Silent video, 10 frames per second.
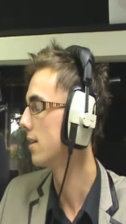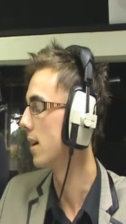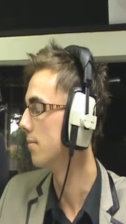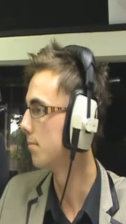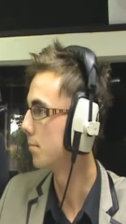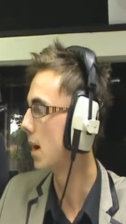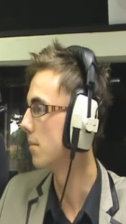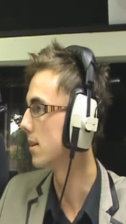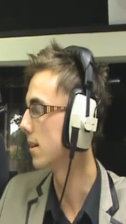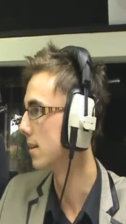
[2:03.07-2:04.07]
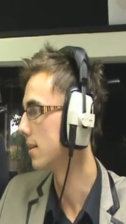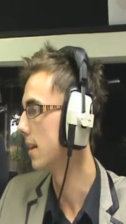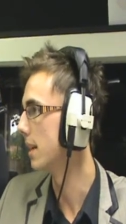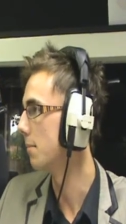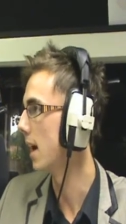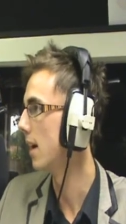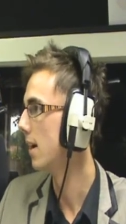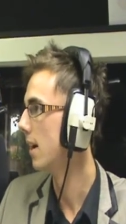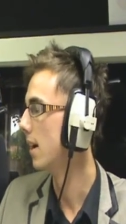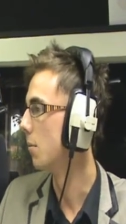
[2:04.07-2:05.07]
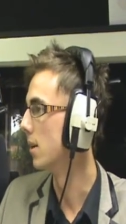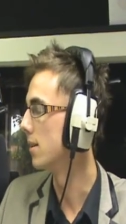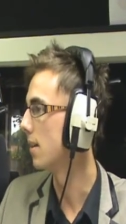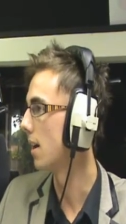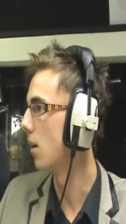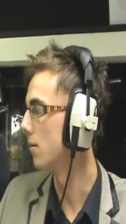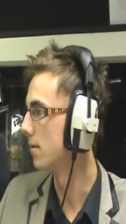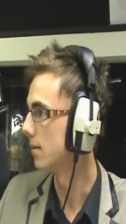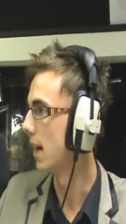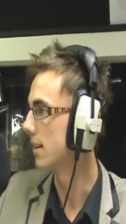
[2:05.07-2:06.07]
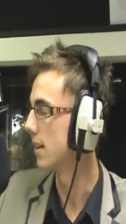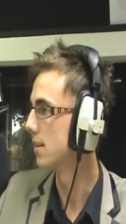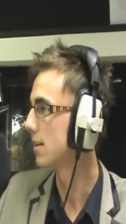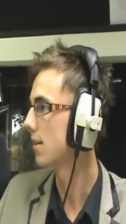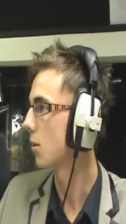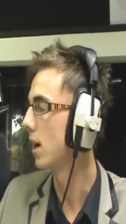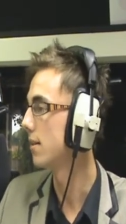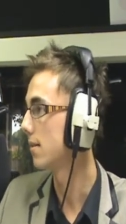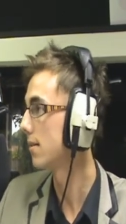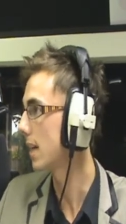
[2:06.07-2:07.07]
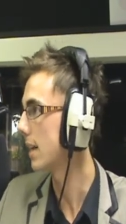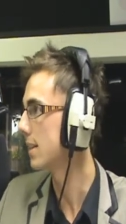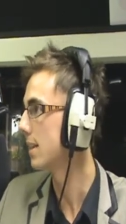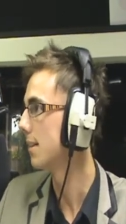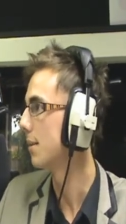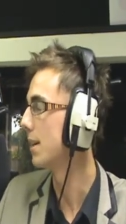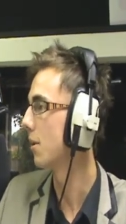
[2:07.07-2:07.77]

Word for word: So Prime Minister Tony Blair was a lot like this, quite scatty when he